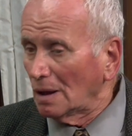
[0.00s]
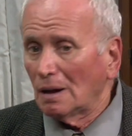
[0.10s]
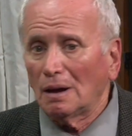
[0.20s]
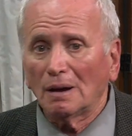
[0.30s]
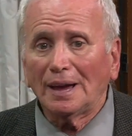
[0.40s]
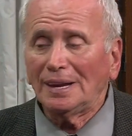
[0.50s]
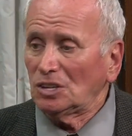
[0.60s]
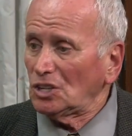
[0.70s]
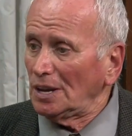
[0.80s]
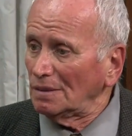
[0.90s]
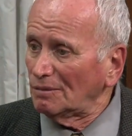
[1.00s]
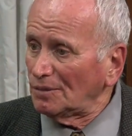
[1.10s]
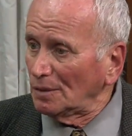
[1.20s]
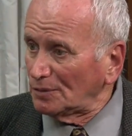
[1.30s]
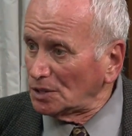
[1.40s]

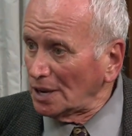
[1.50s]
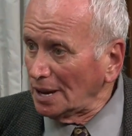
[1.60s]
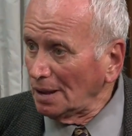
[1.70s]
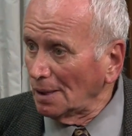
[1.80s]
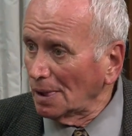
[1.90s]
1850,